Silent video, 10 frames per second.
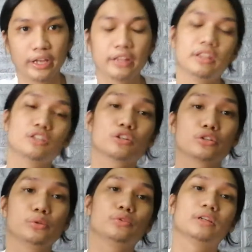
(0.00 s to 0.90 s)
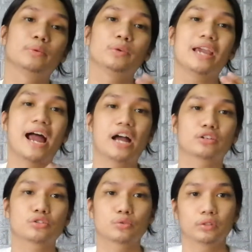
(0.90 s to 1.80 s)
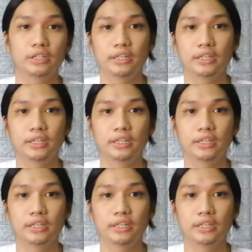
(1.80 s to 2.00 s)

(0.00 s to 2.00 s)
And these are shoes that we actually